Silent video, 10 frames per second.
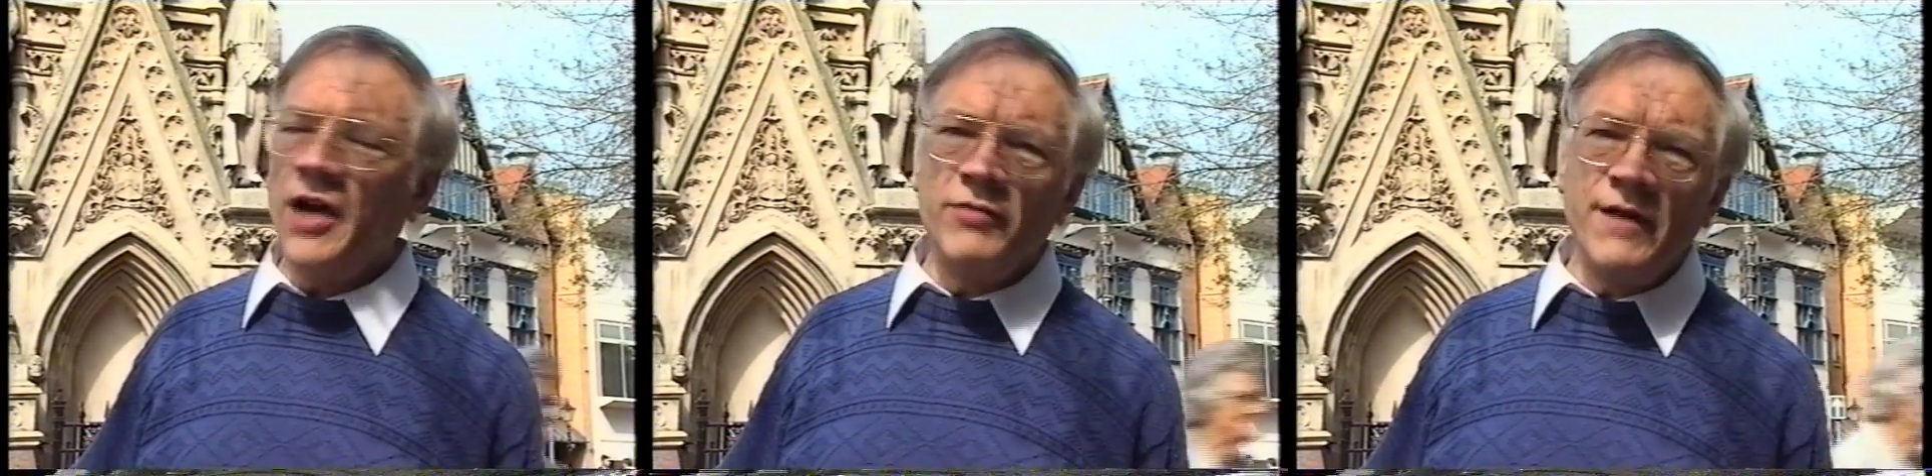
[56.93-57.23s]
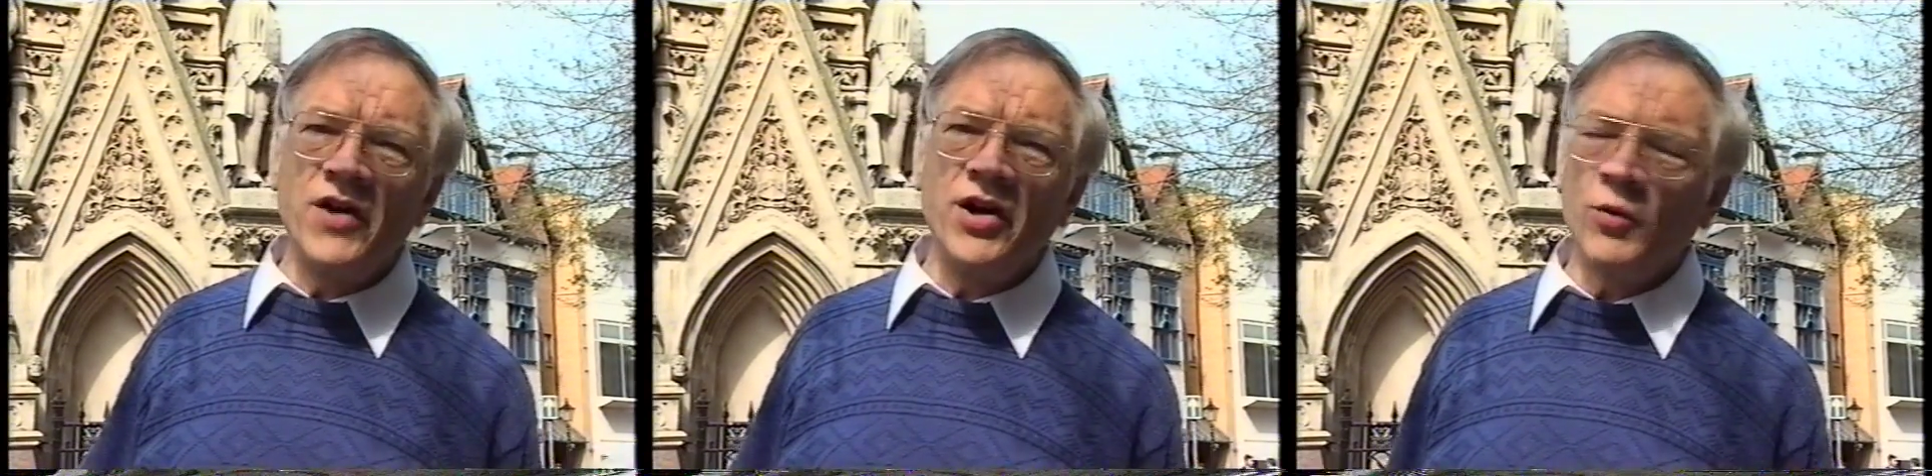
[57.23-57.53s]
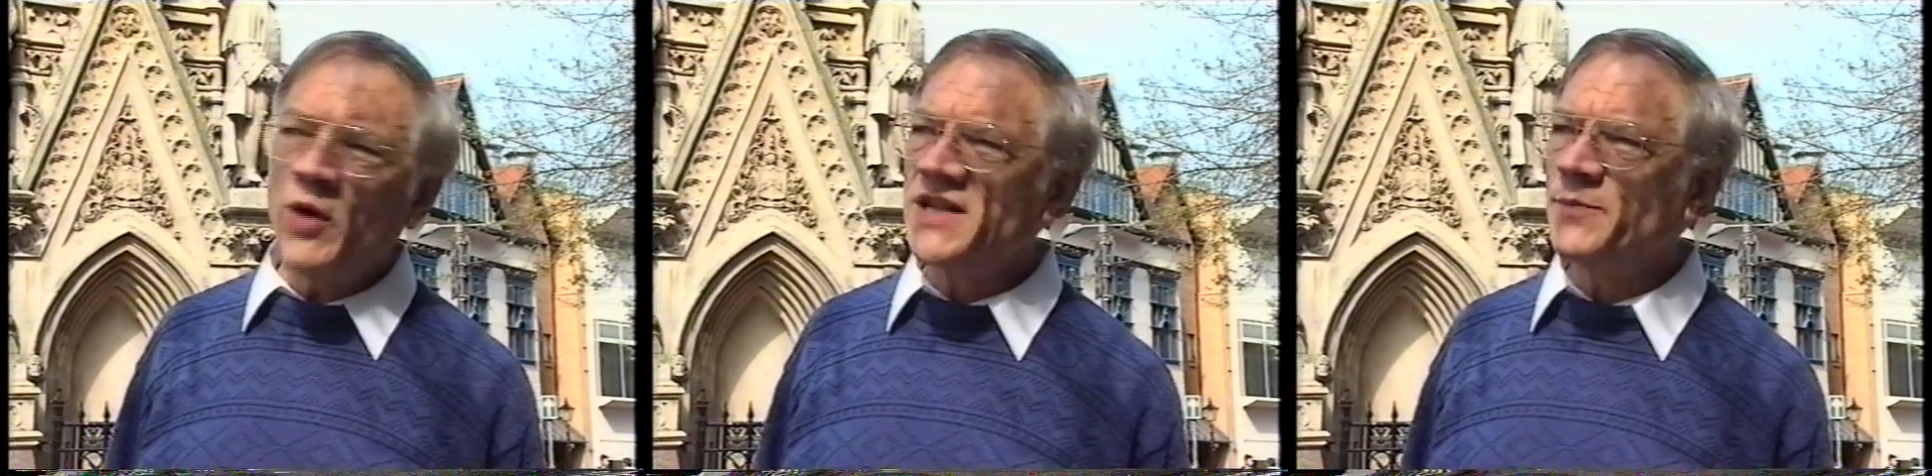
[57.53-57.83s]
river at
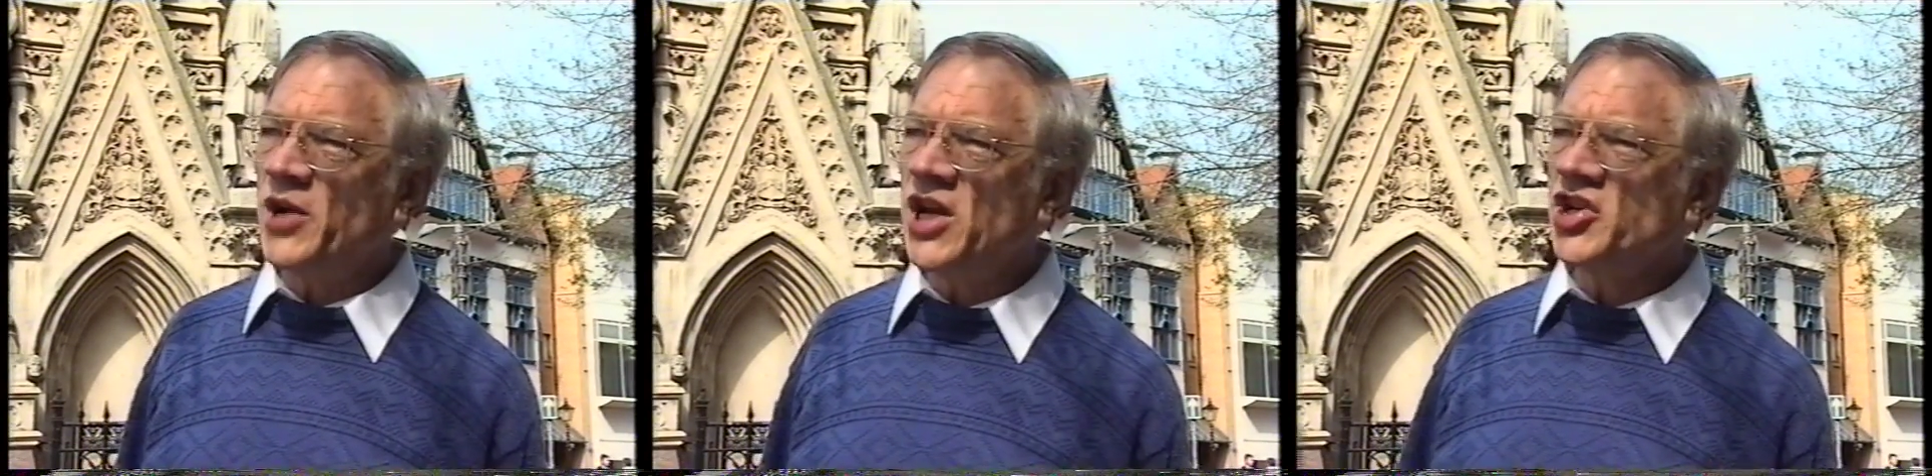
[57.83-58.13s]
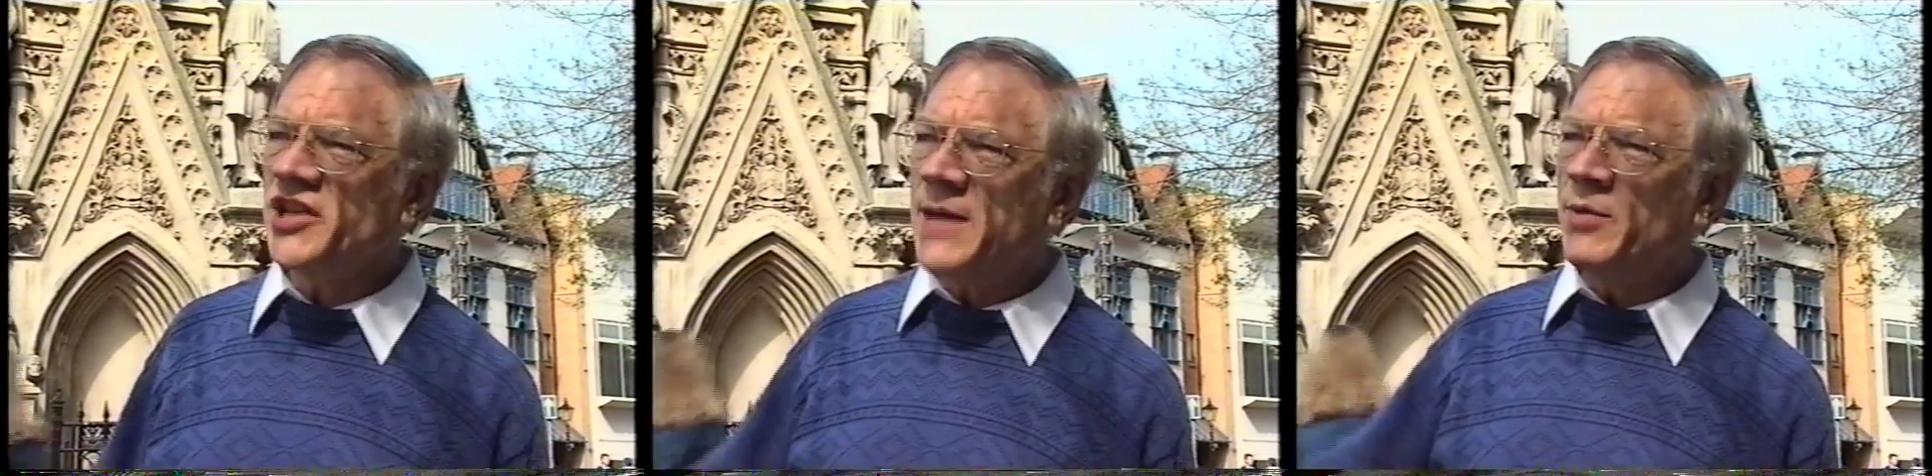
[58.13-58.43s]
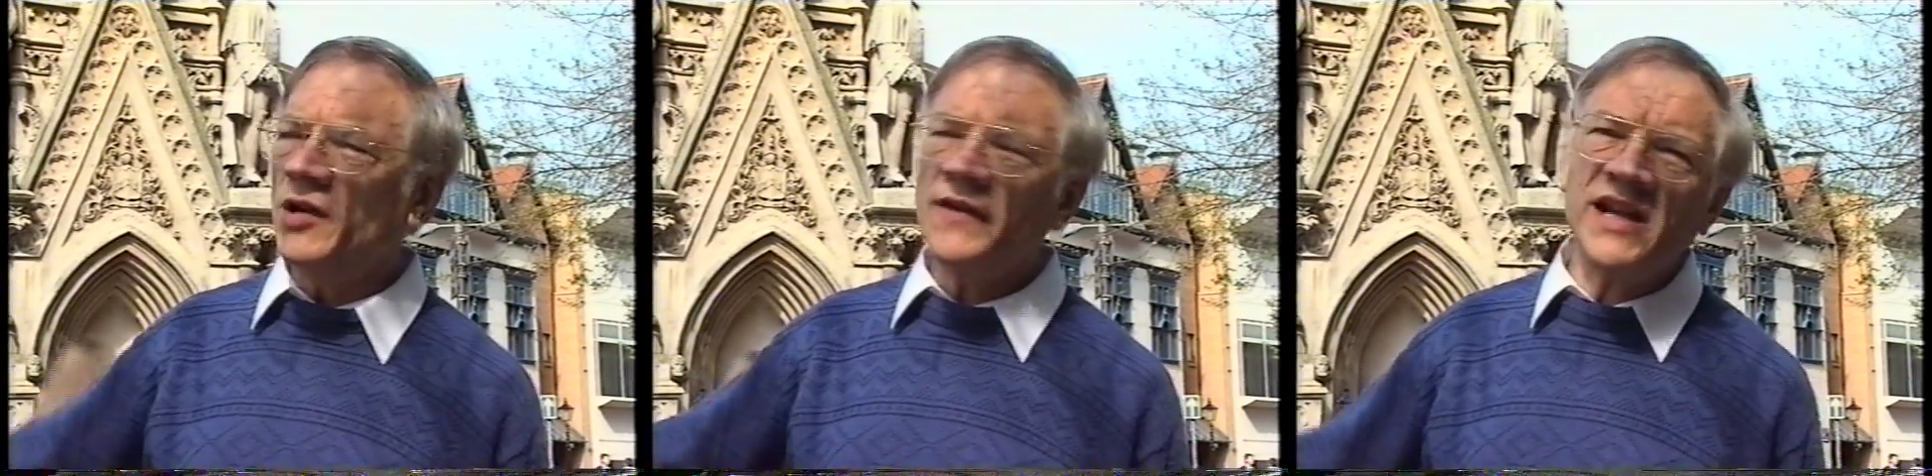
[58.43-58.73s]
Westbridge, and they built their